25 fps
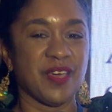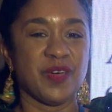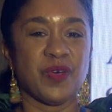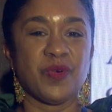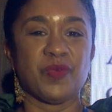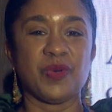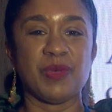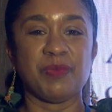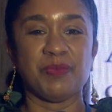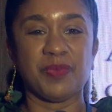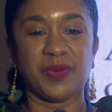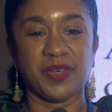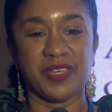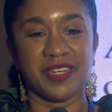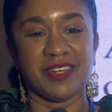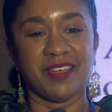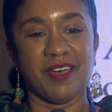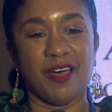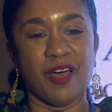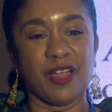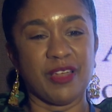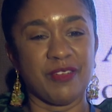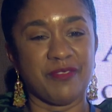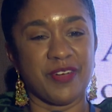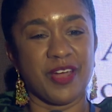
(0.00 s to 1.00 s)
We put
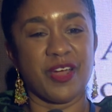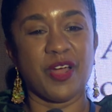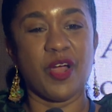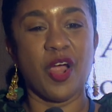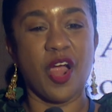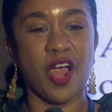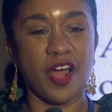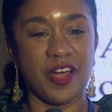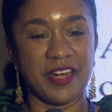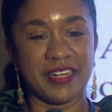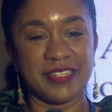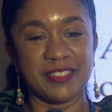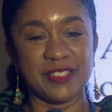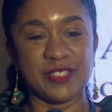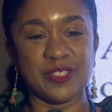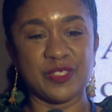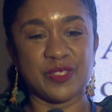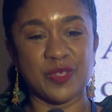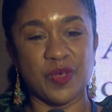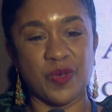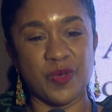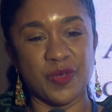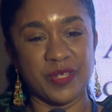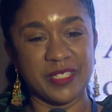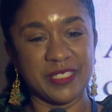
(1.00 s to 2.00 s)
all of our heart and
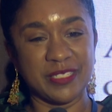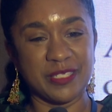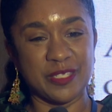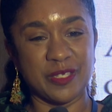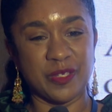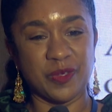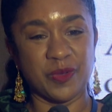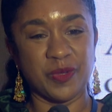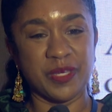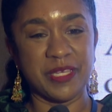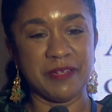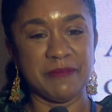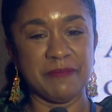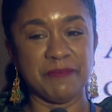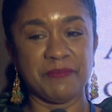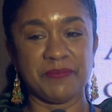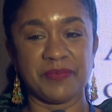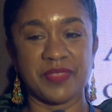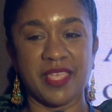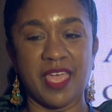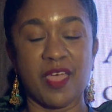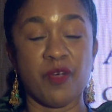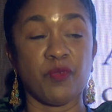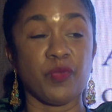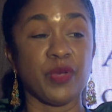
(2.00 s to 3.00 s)
soul into it,
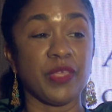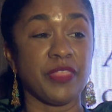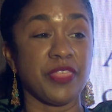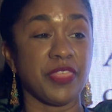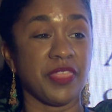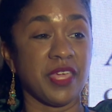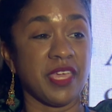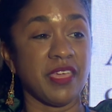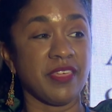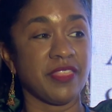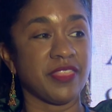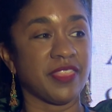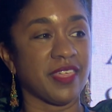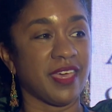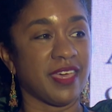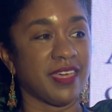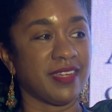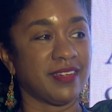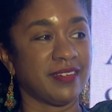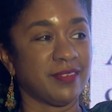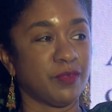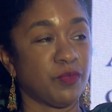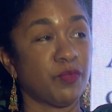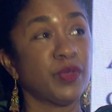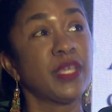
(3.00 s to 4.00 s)
and we
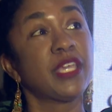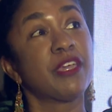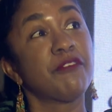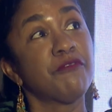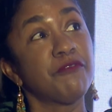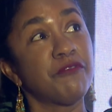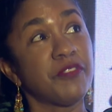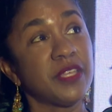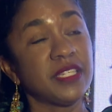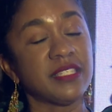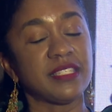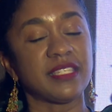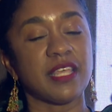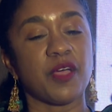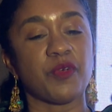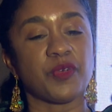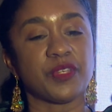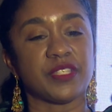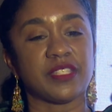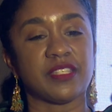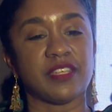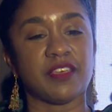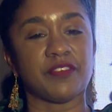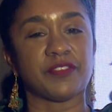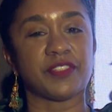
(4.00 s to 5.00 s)
convince
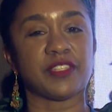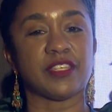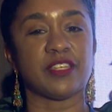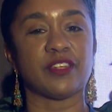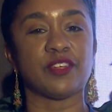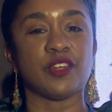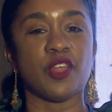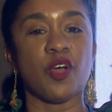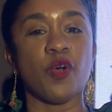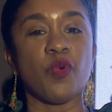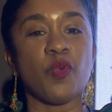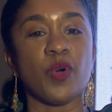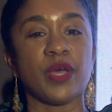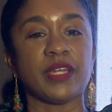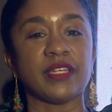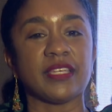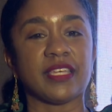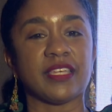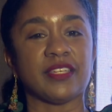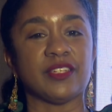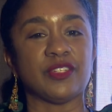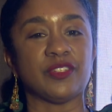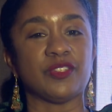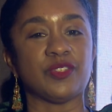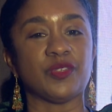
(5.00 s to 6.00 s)
ourselves that no one
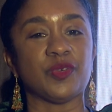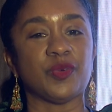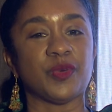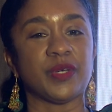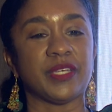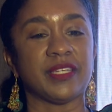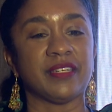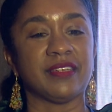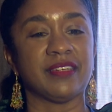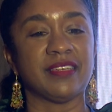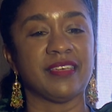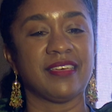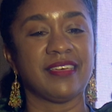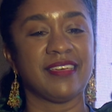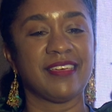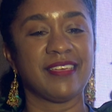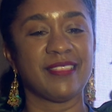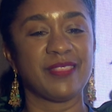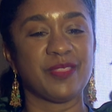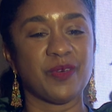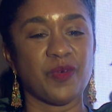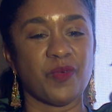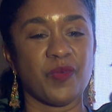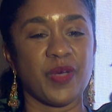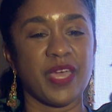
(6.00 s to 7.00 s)
can do it
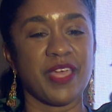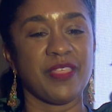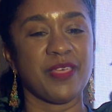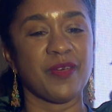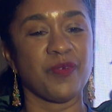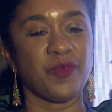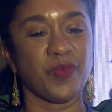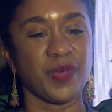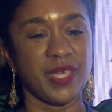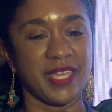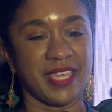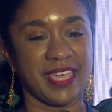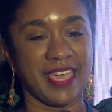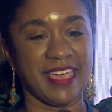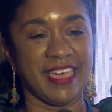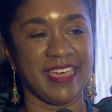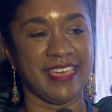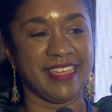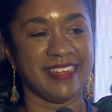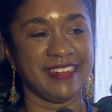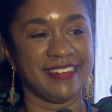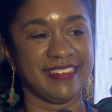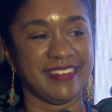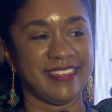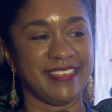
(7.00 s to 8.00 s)
the way that we can.
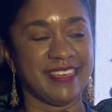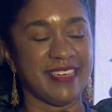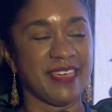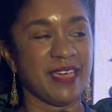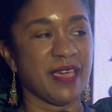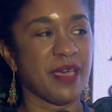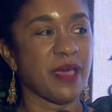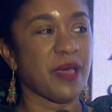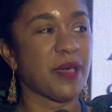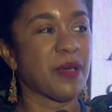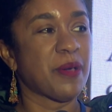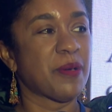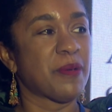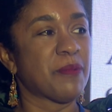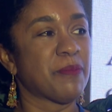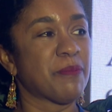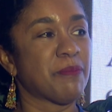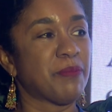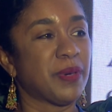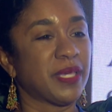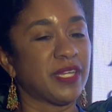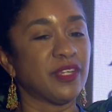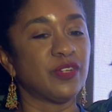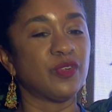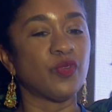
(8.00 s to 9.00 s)

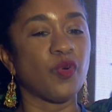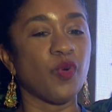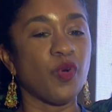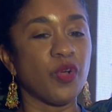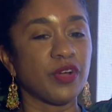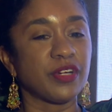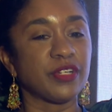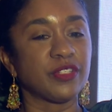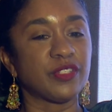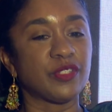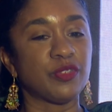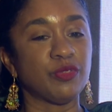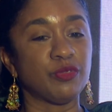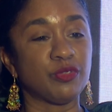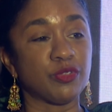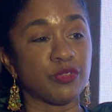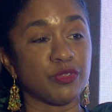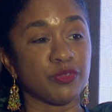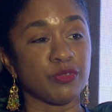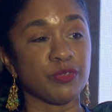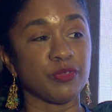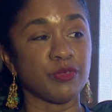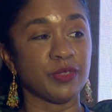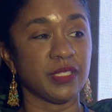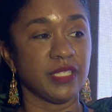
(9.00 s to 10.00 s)
But in order to
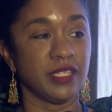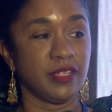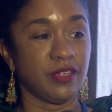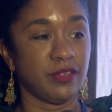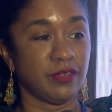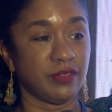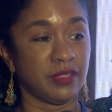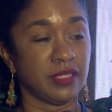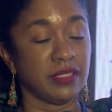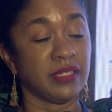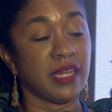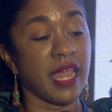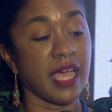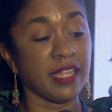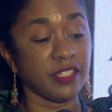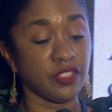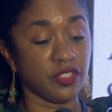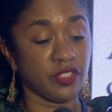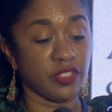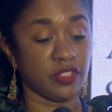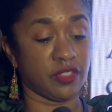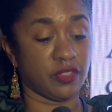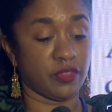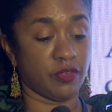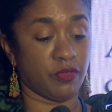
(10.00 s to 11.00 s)
truly not
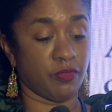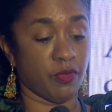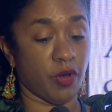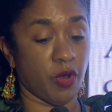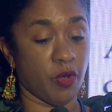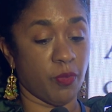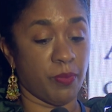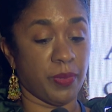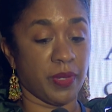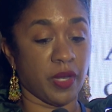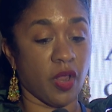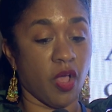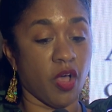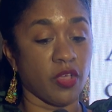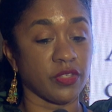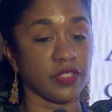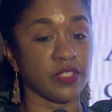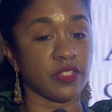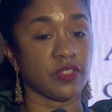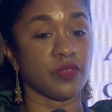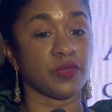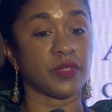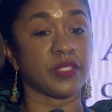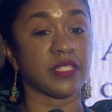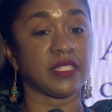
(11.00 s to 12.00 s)
just grow, but
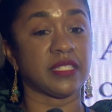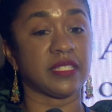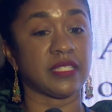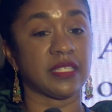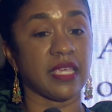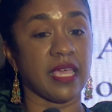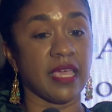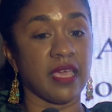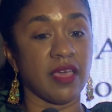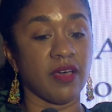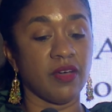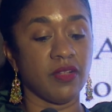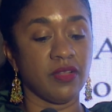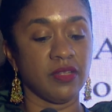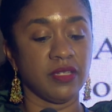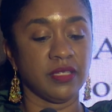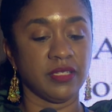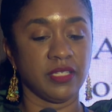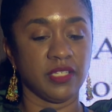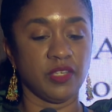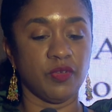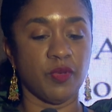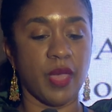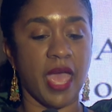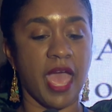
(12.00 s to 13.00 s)
also scale,
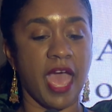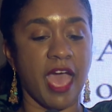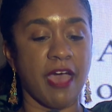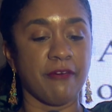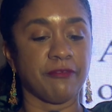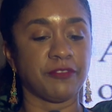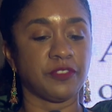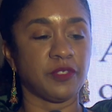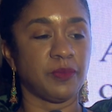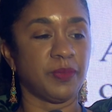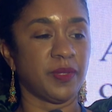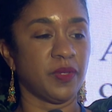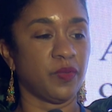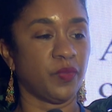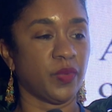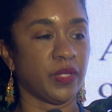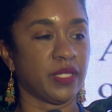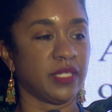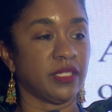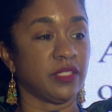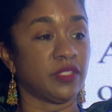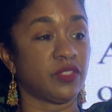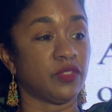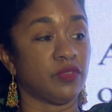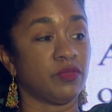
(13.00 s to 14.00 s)
you have to be
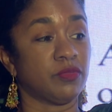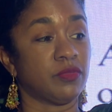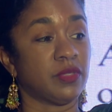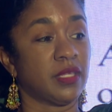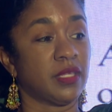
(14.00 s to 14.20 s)
willing to